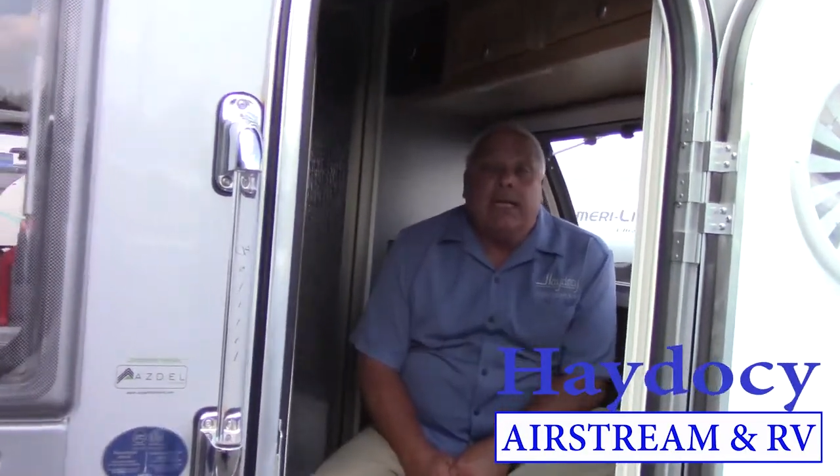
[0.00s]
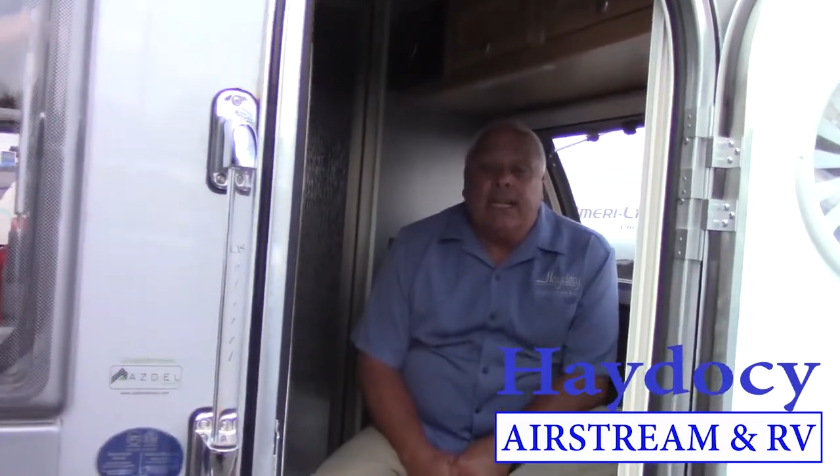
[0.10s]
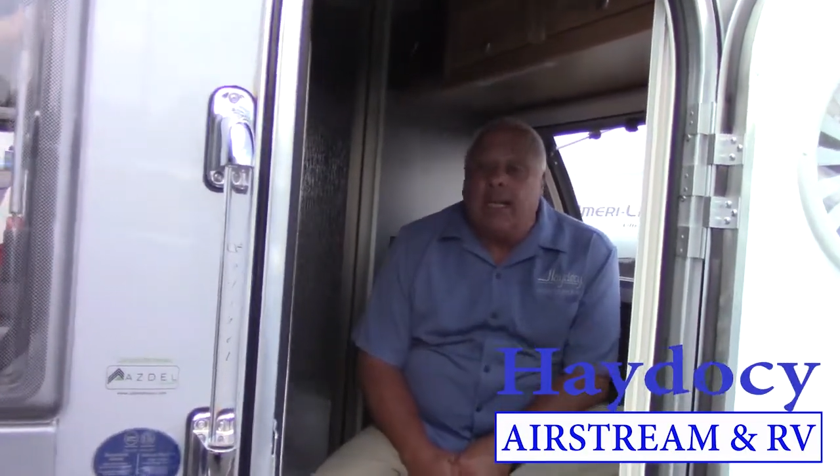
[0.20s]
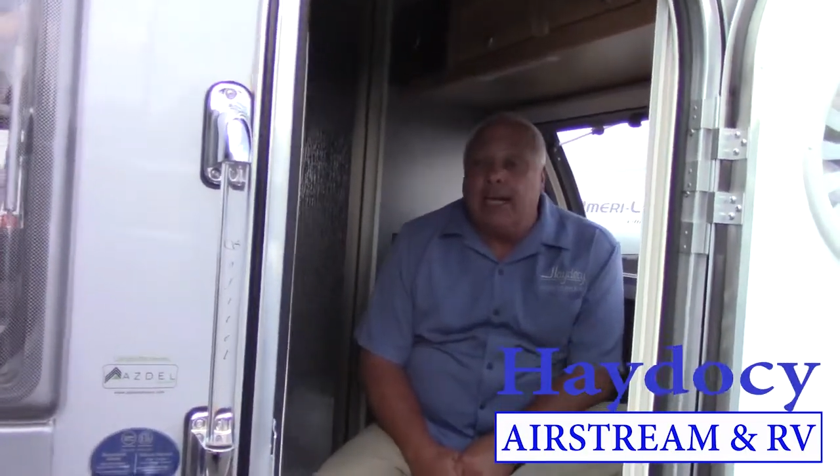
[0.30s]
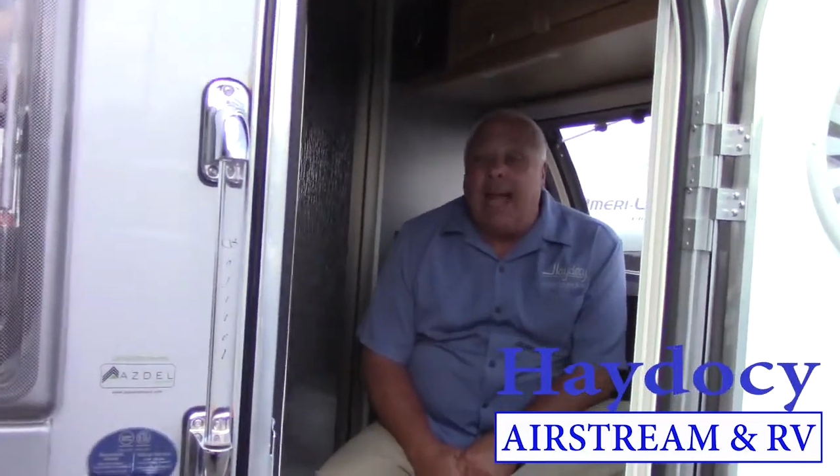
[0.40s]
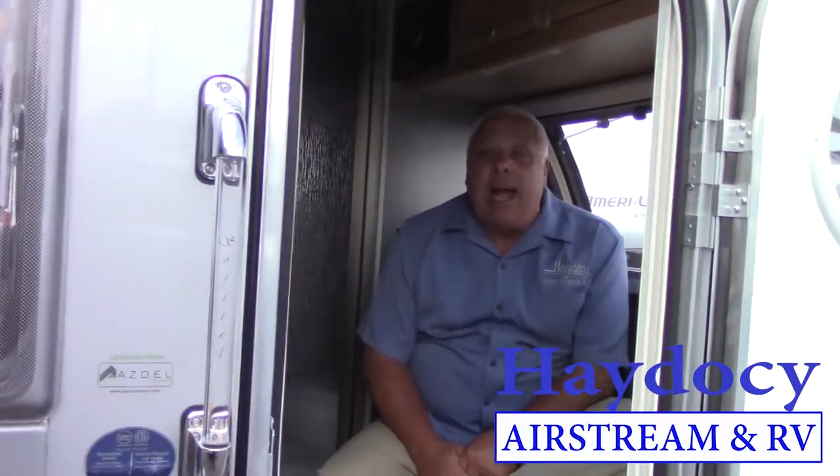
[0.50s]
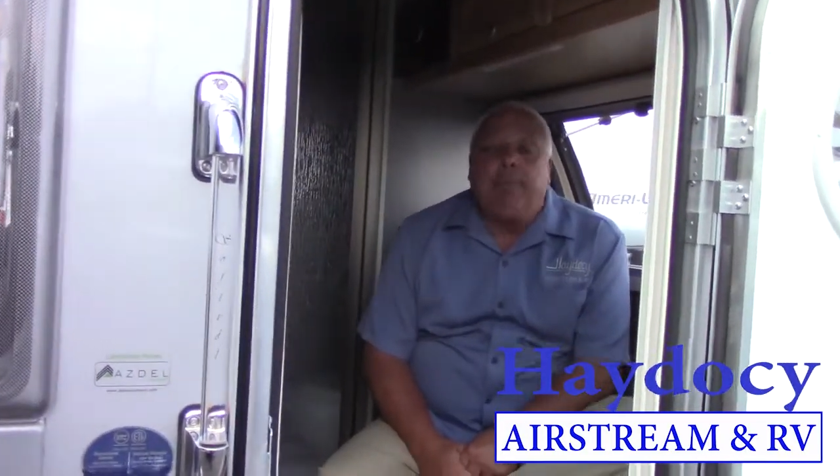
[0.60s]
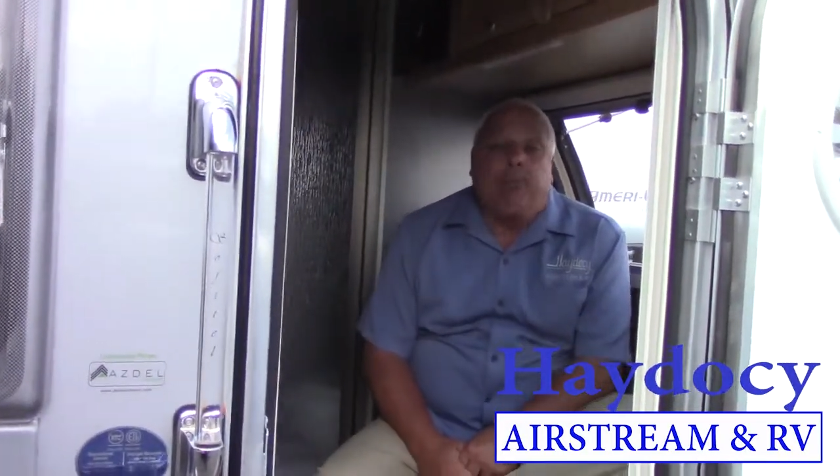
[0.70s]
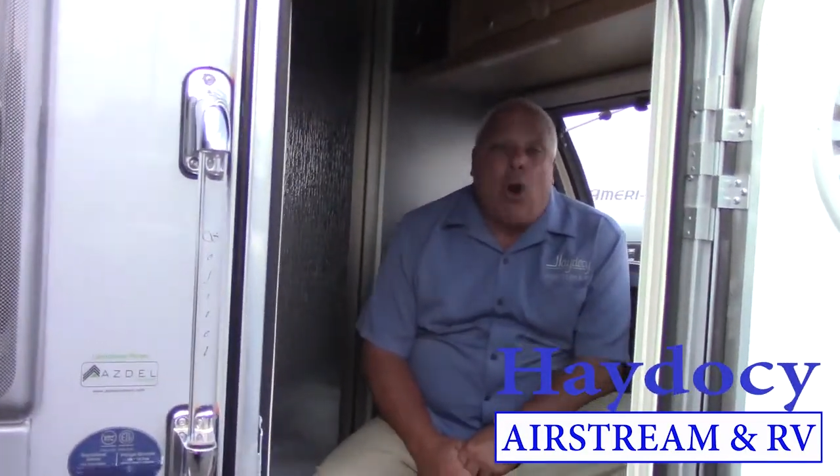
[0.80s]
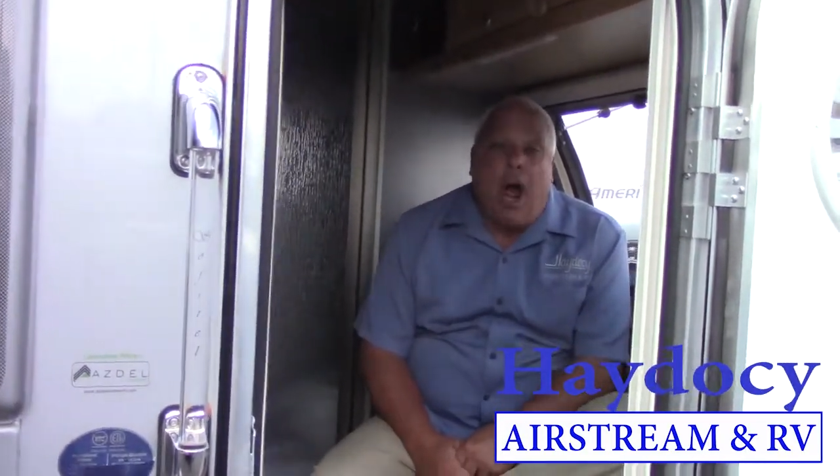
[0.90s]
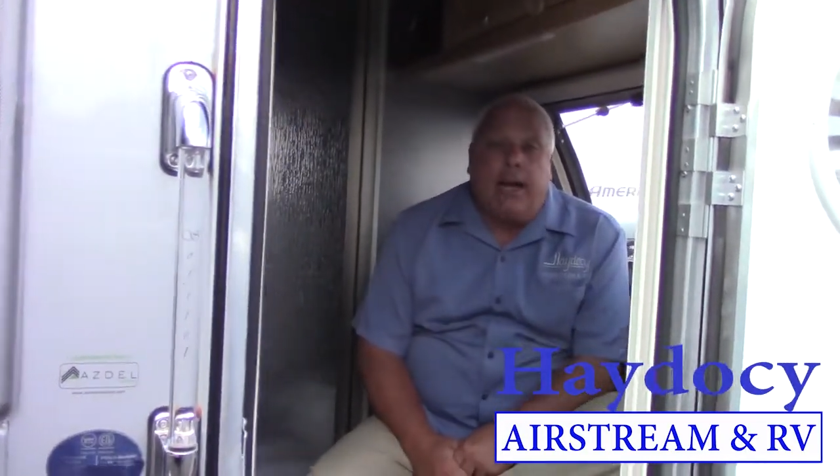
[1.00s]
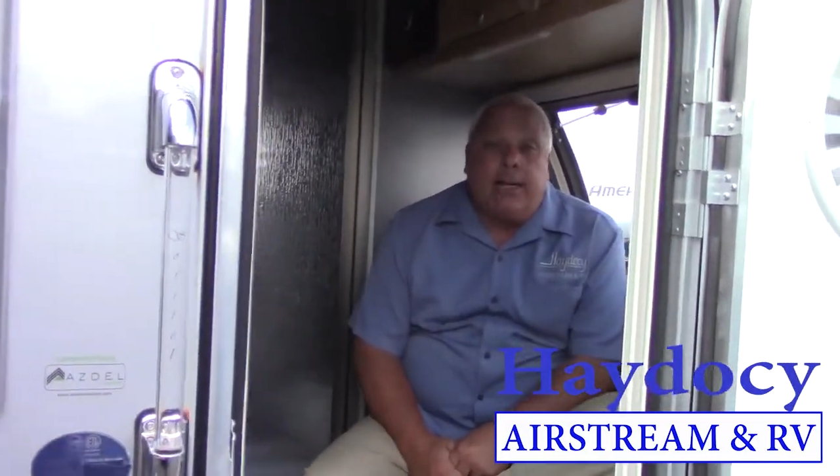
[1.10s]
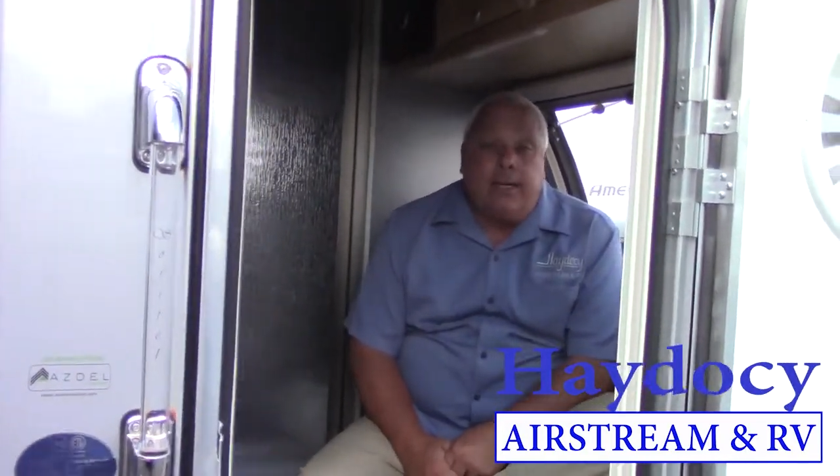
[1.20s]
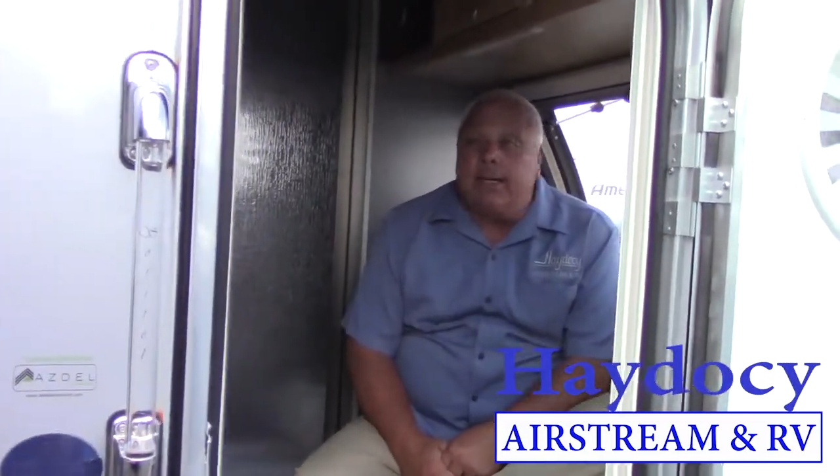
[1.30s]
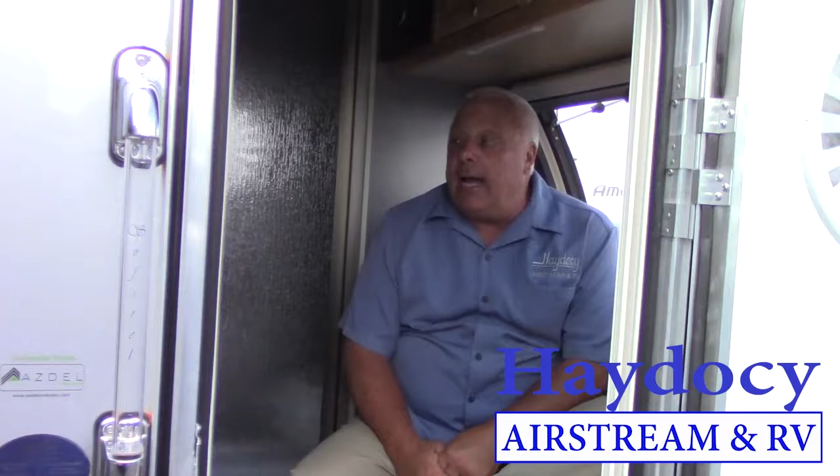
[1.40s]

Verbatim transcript: Little Guy product,